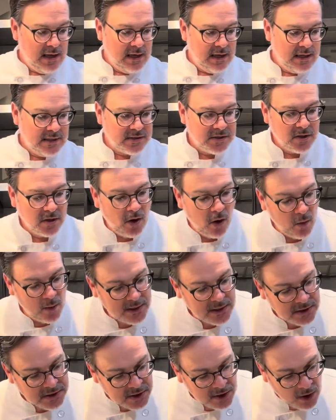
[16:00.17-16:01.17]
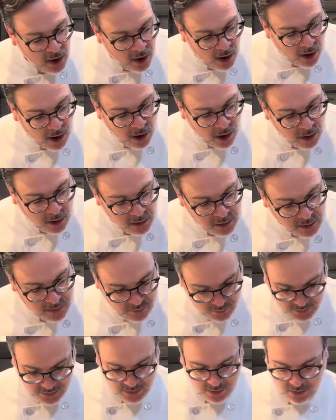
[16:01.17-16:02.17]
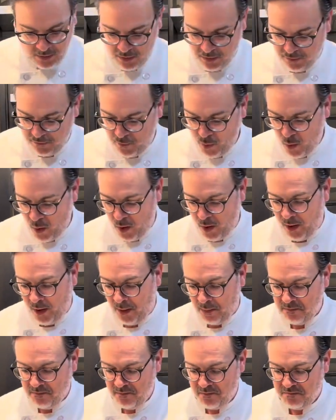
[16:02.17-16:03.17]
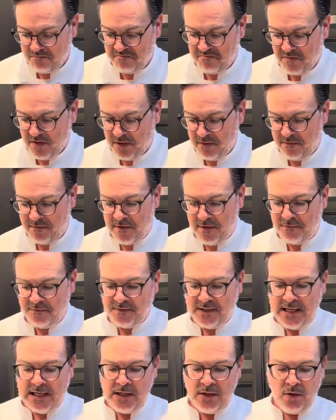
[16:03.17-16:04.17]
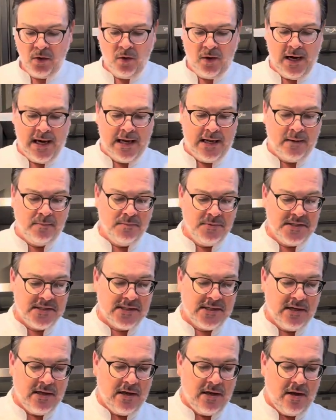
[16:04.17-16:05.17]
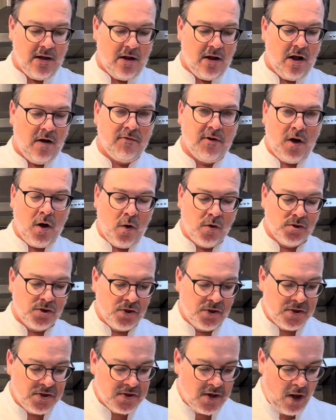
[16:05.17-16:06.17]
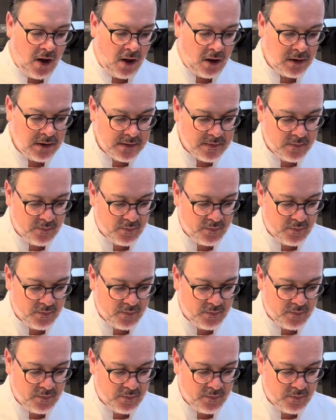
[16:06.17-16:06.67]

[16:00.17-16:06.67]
is going to call for 15 grams of kosher salt,